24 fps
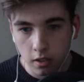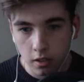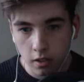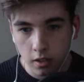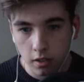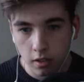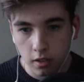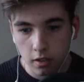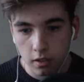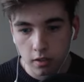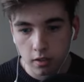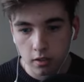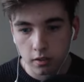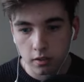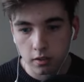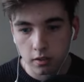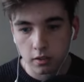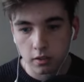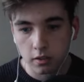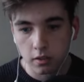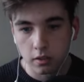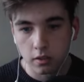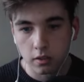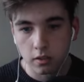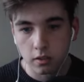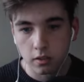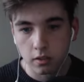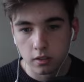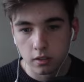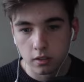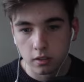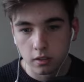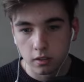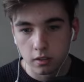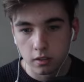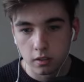Look.
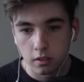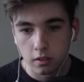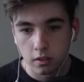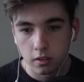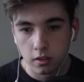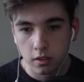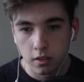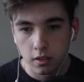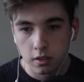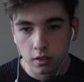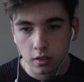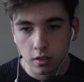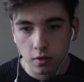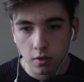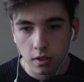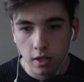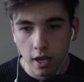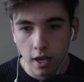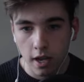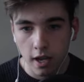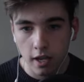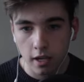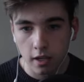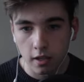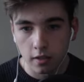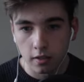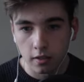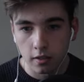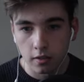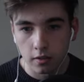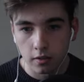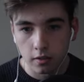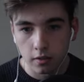Look, it's okay.